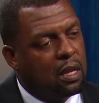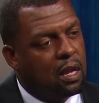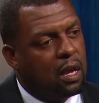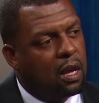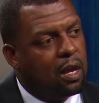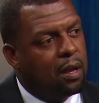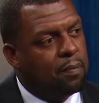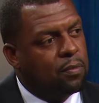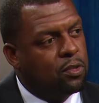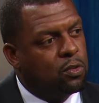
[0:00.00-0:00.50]

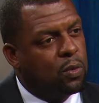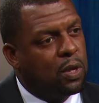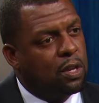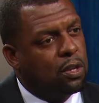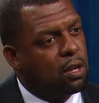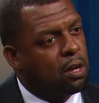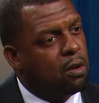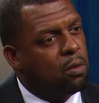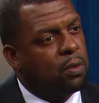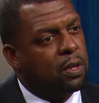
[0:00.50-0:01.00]
Um, do we
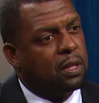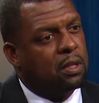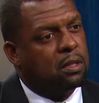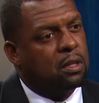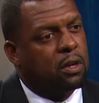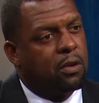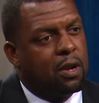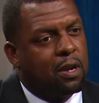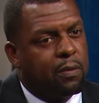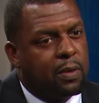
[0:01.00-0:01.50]
know what
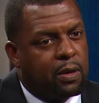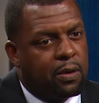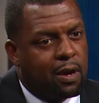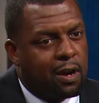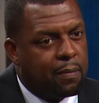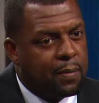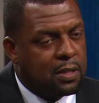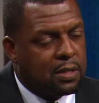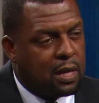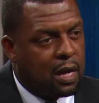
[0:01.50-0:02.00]
the credit
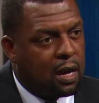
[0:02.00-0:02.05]
requirements